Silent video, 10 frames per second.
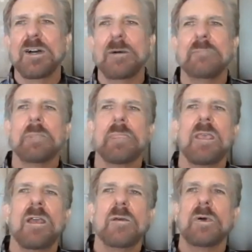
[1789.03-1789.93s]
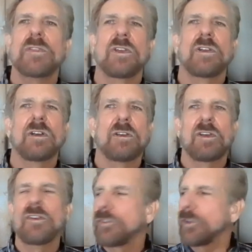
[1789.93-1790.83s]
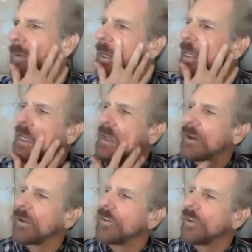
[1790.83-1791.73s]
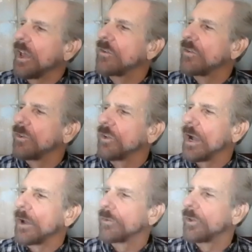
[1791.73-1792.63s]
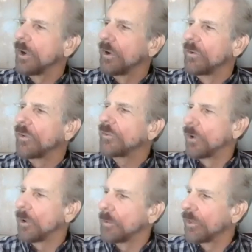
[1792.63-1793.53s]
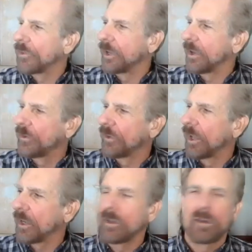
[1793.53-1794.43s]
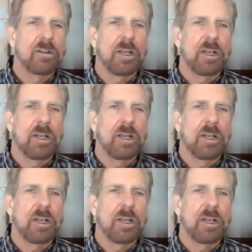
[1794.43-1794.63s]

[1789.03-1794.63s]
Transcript: But there's so many dangers out there, just normal things like